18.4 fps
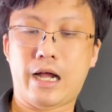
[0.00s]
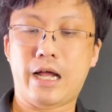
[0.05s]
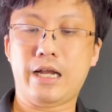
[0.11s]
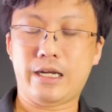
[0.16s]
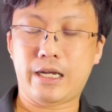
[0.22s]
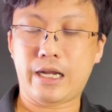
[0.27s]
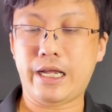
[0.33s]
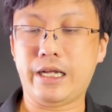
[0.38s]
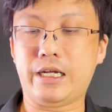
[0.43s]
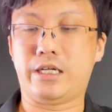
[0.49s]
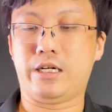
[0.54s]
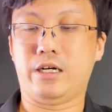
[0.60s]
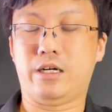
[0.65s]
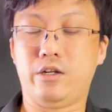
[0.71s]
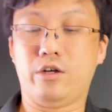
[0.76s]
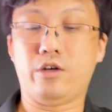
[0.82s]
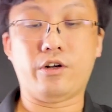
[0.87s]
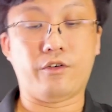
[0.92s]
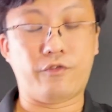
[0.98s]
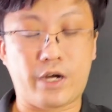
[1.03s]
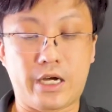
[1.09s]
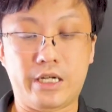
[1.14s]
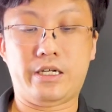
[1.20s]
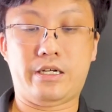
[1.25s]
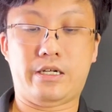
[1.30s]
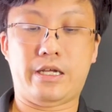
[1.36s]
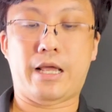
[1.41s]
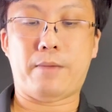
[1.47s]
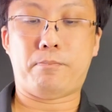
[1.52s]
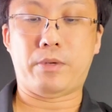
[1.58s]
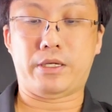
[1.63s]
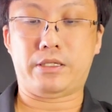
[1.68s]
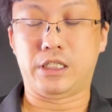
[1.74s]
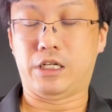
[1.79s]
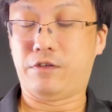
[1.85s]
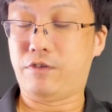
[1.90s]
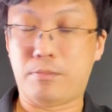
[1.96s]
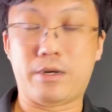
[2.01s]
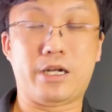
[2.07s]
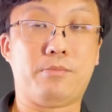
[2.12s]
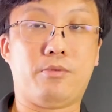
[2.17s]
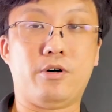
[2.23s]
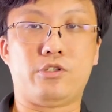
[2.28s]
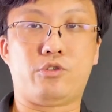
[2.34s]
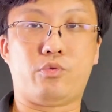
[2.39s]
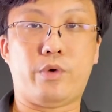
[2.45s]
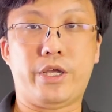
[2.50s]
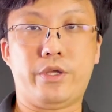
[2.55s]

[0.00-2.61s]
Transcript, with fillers: Unlike a lot of other EPYC server motherboards